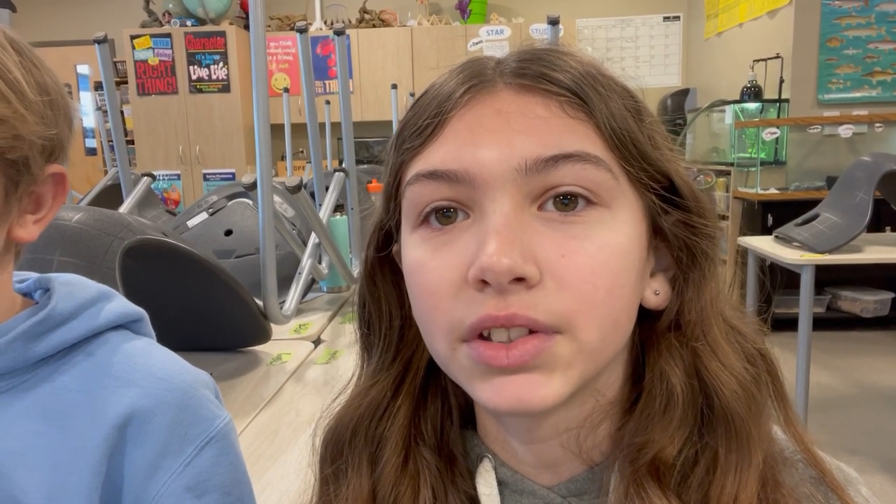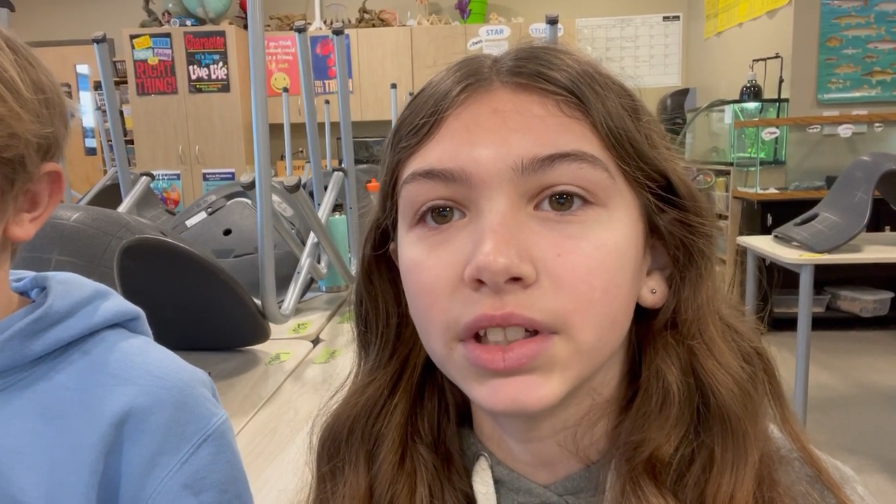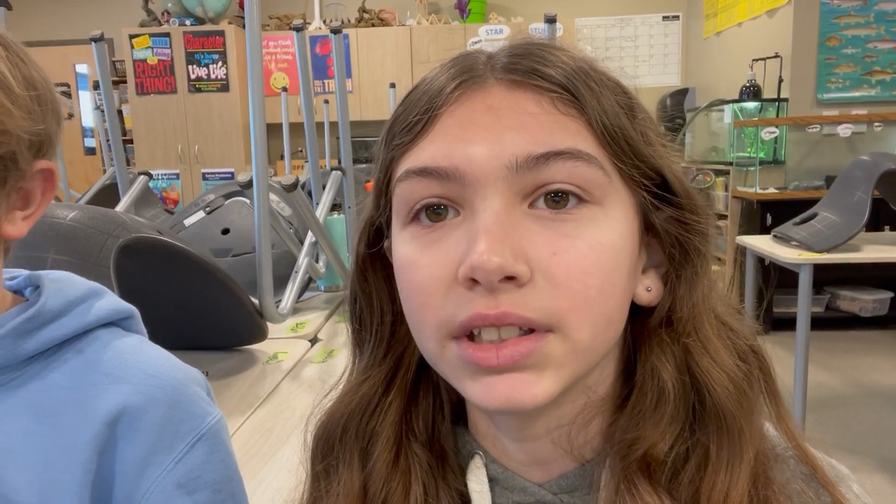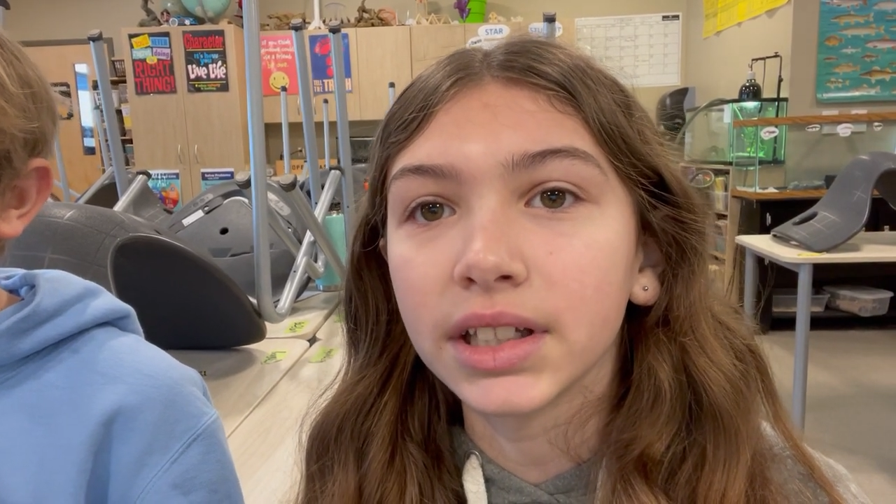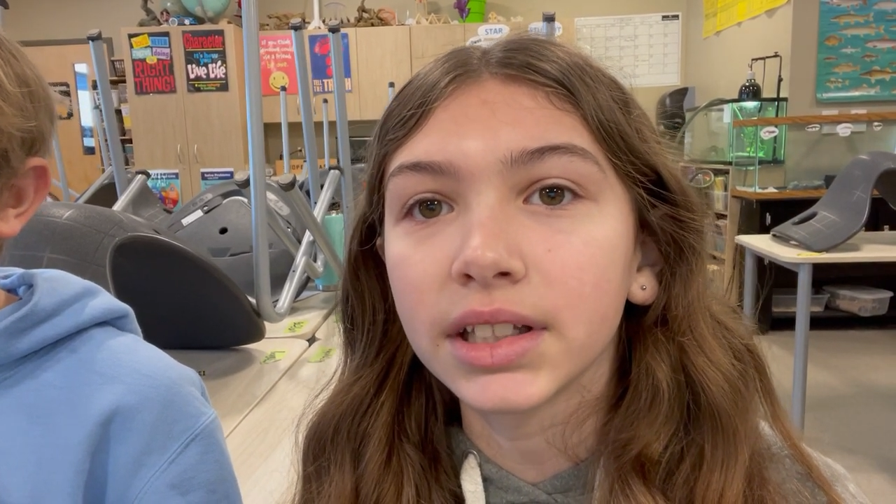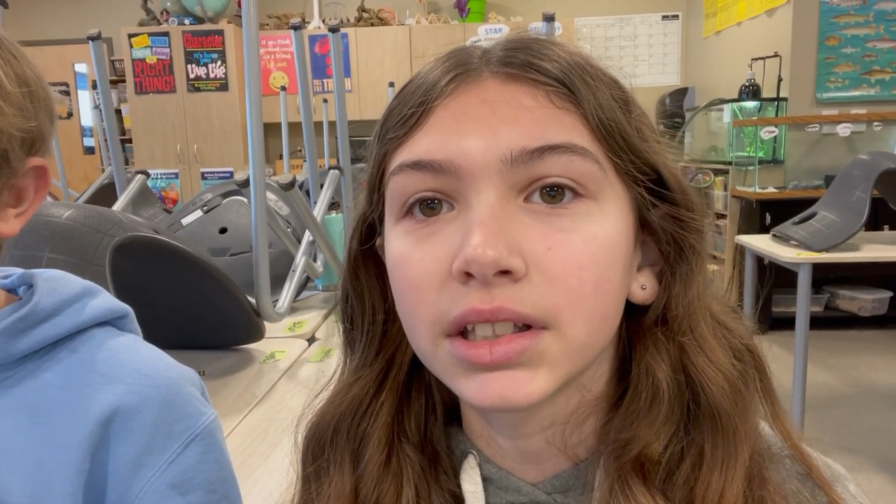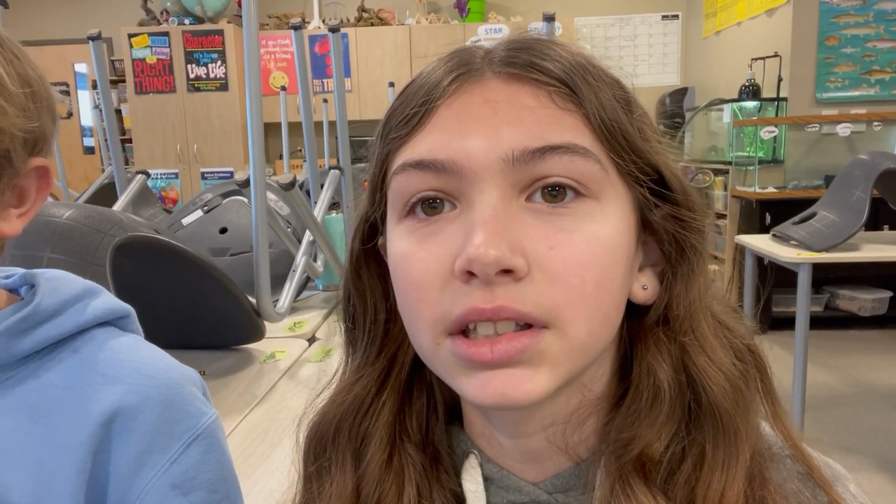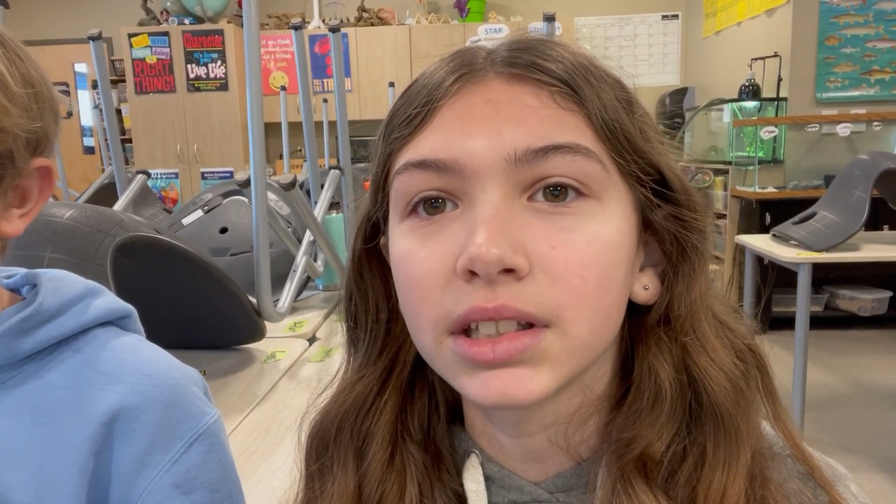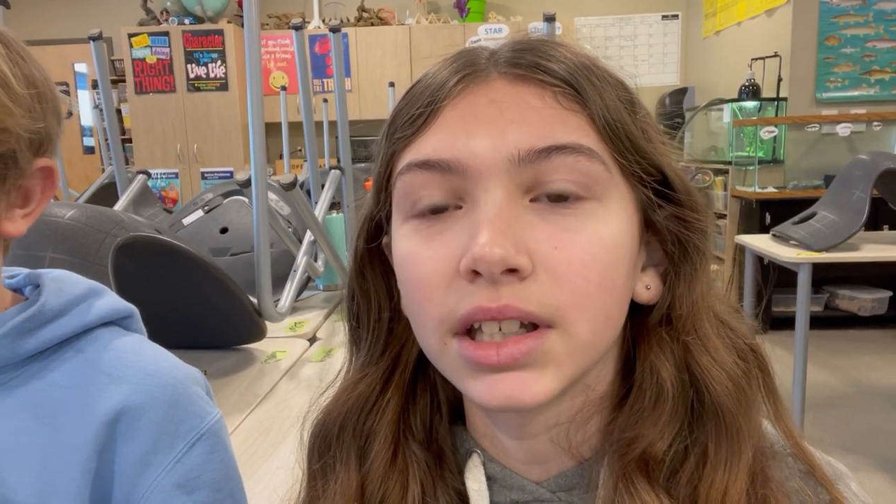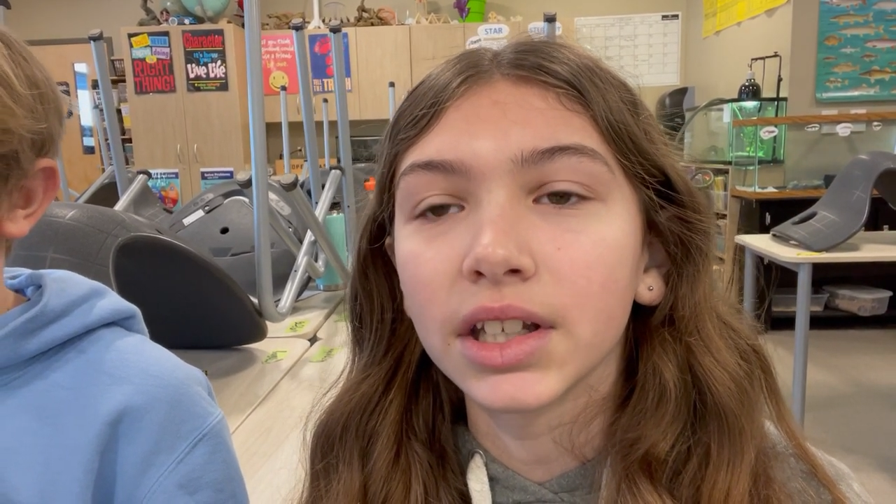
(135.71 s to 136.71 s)

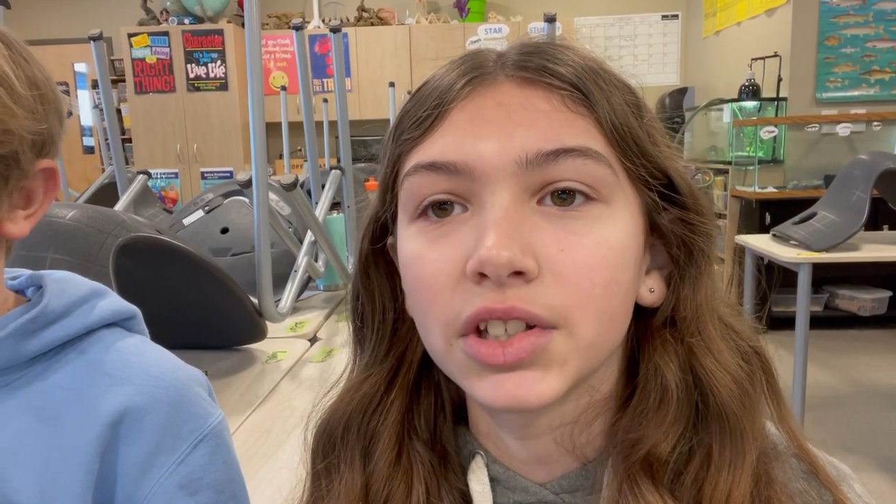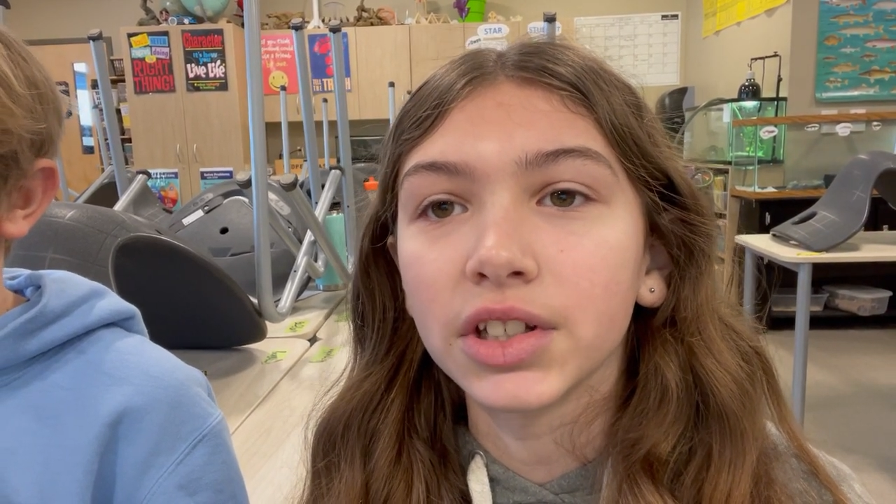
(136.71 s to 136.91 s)
Cheez-Its and a